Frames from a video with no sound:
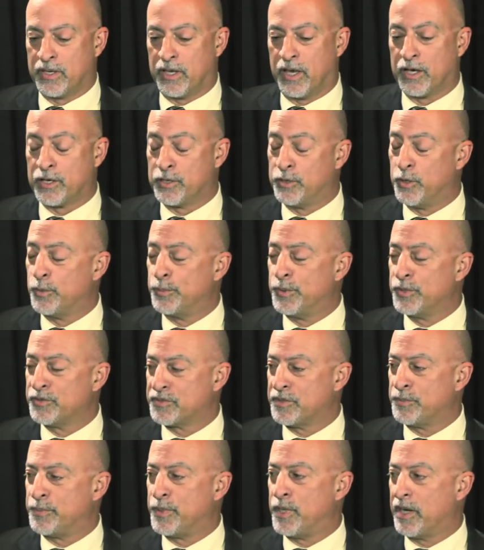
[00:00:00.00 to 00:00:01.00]
a global
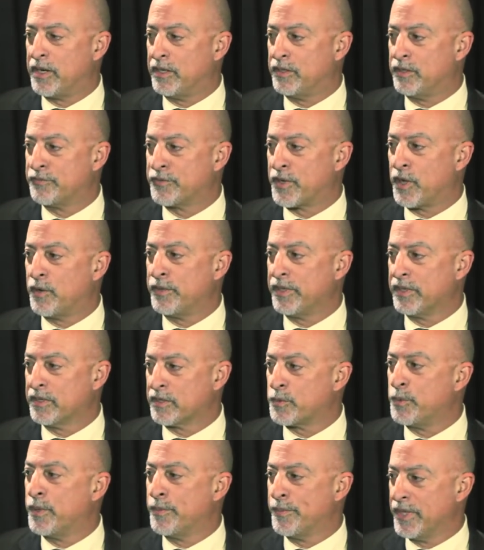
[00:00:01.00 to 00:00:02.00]
supplier of coating
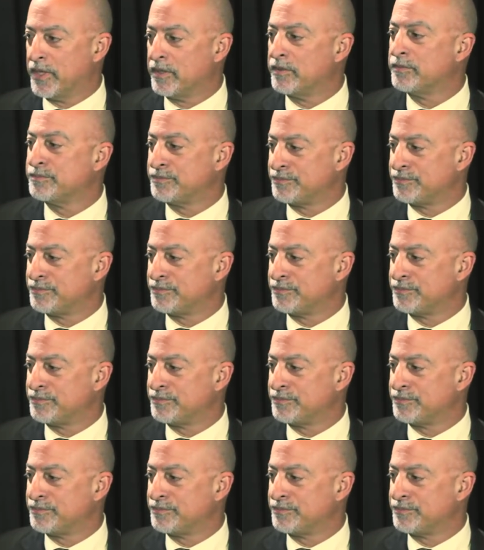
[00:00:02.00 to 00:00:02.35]
equipment.